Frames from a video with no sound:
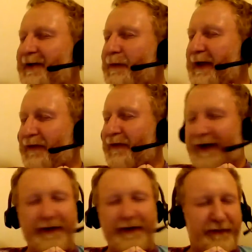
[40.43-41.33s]
to be
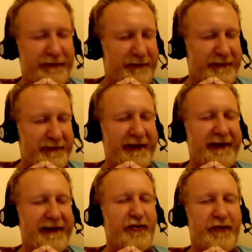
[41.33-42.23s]
afraid of. A
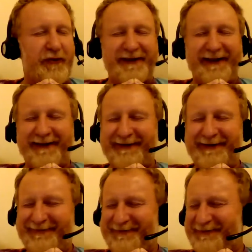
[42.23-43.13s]
natural
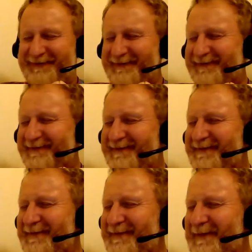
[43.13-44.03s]
cycle.
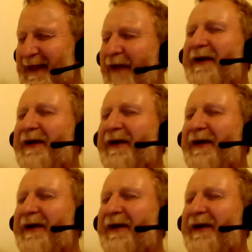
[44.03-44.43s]
Every